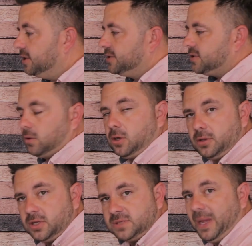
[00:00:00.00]
So learn
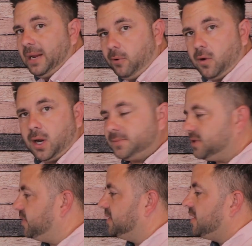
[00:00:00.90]
those bank programs
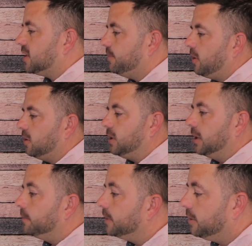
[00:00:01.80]
like we talked about earlier.